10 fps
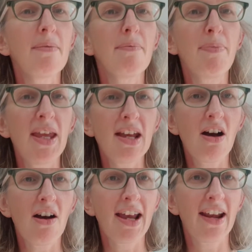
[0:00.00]
being a
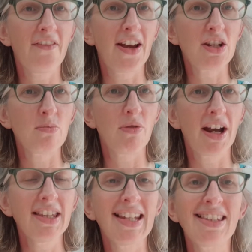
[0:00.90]
high-end fashion
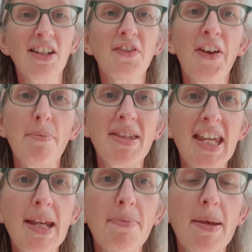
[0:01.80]
brand, it does fit
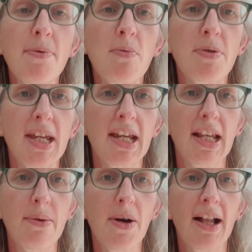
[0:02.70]
petite people
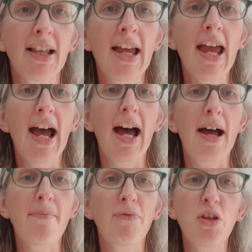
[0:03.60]
particularly well.
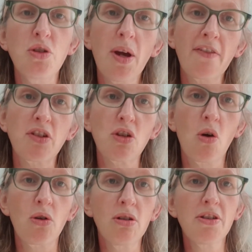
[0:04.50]
You do have to
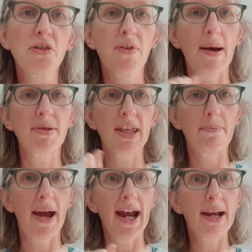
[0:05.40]
toggle the straps at the
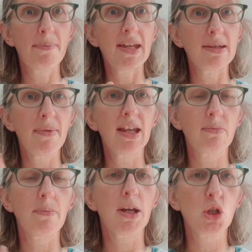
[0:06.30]
back a bit to make them
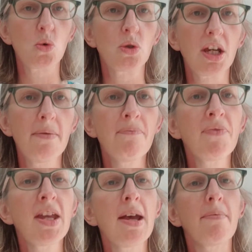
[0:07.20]
a bit shorter,
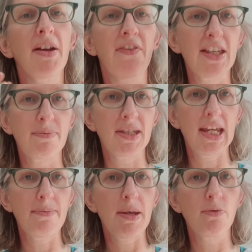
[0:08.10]
but it fits
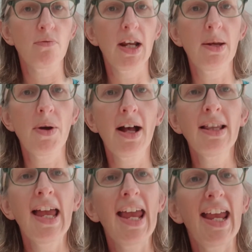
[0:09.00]
petite people really
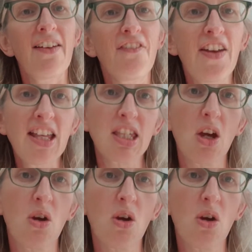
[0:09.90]
well. It fits